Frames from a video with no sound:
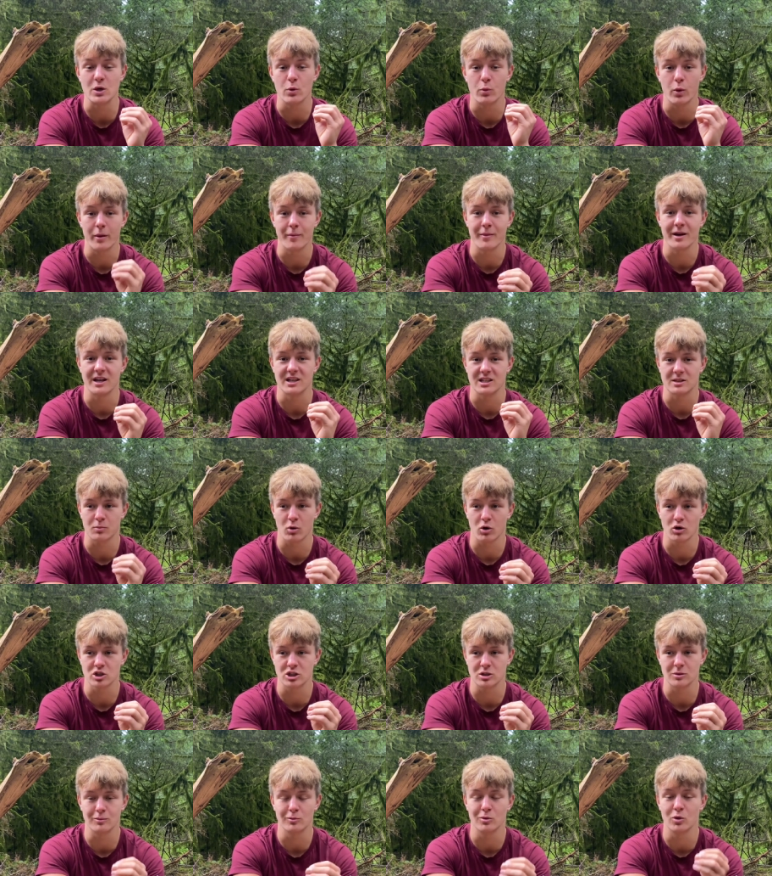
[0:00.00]
women as
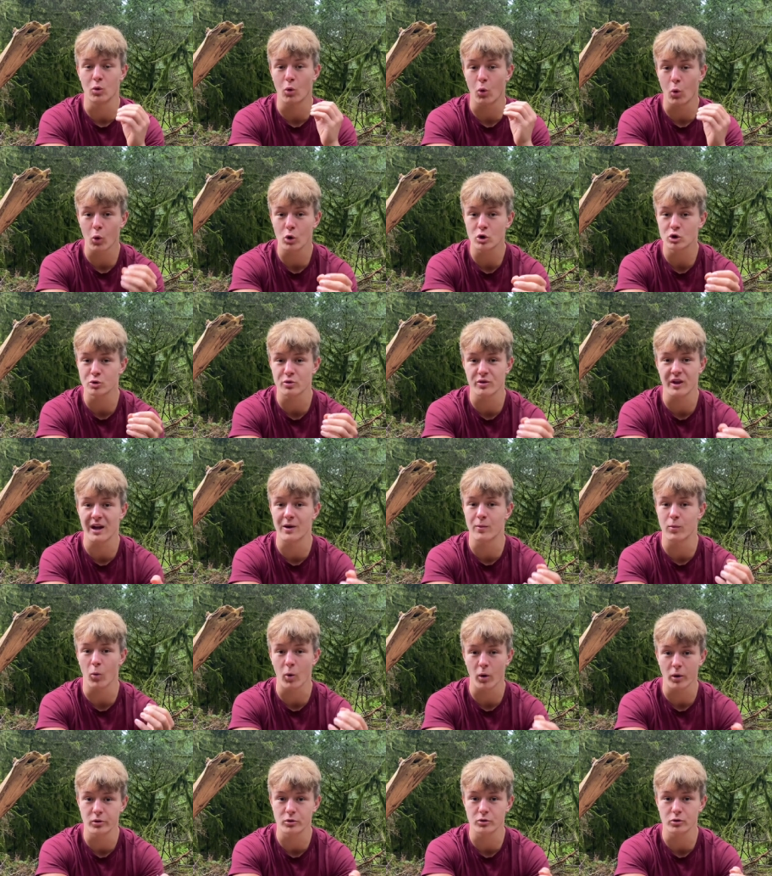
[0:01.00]
possible or to that
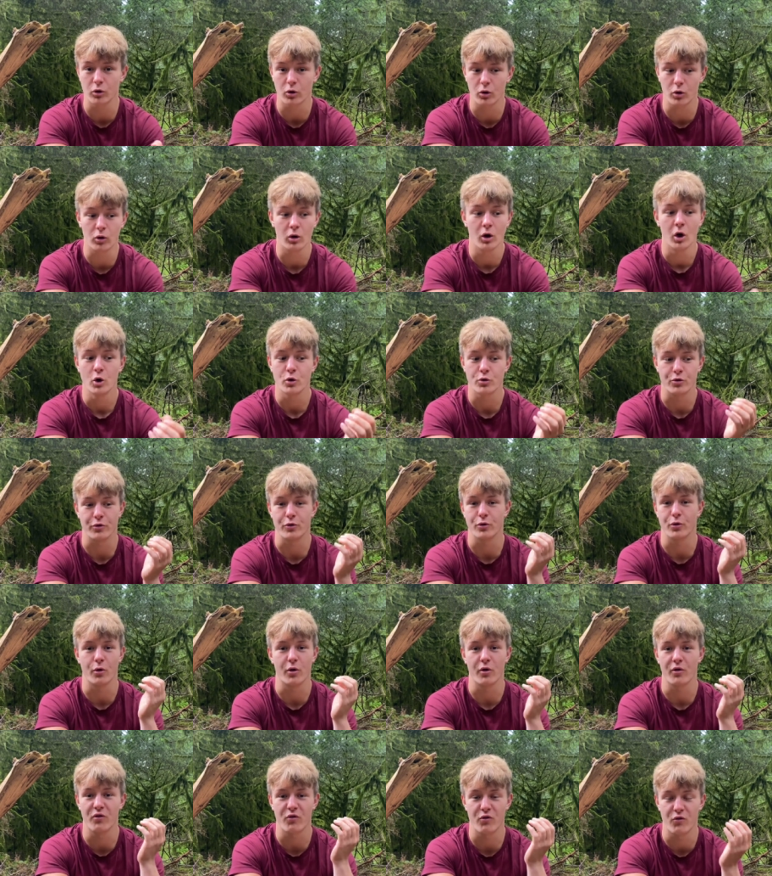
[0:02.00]
one girl
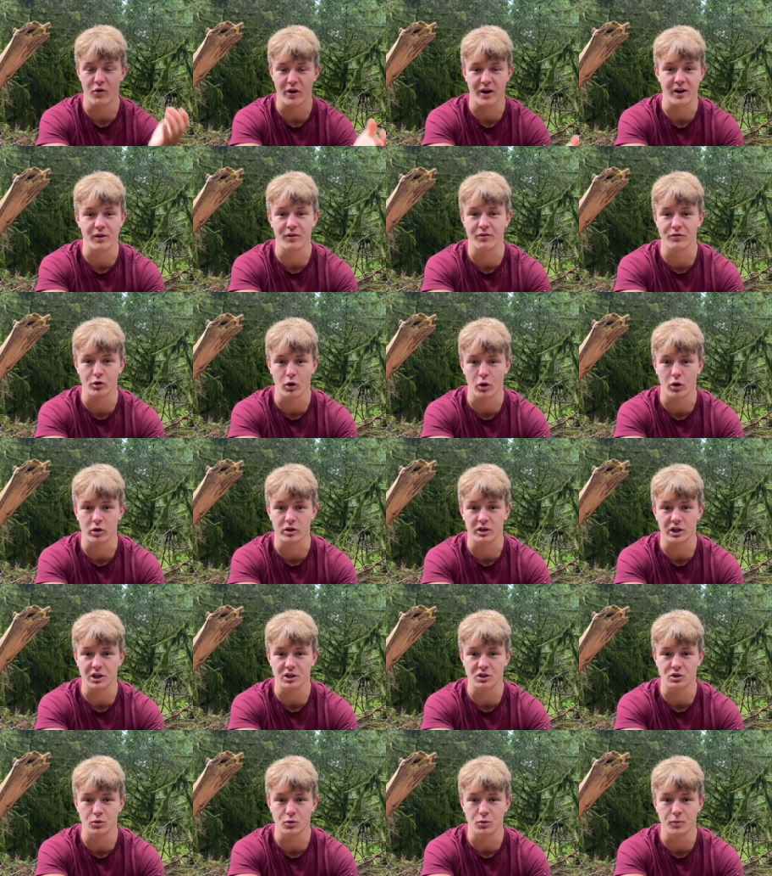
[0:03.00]
you're afraid of talking
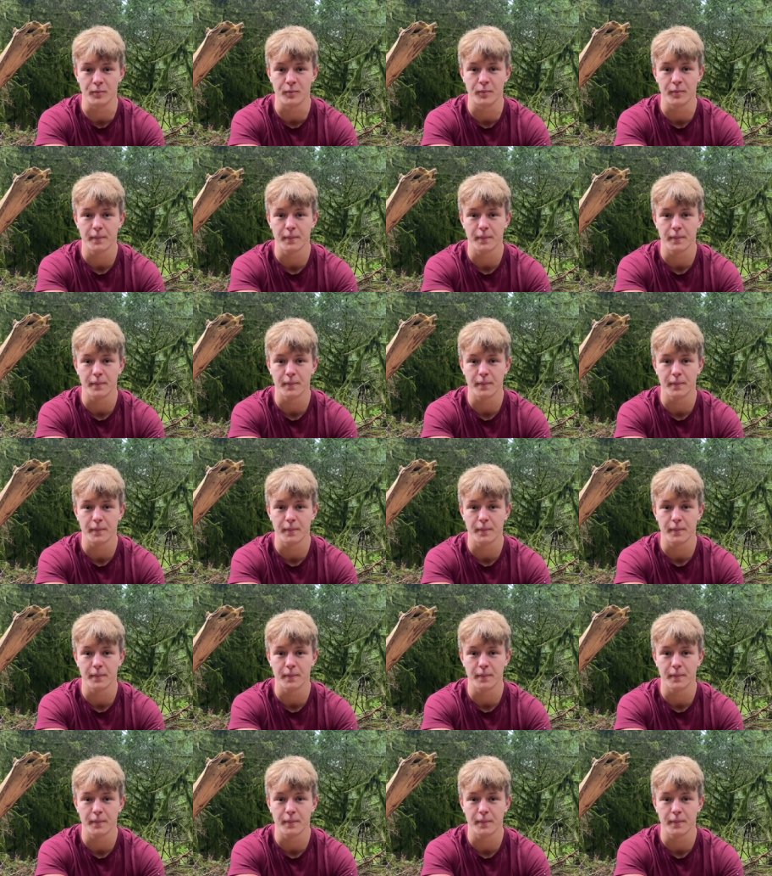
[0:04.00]
to.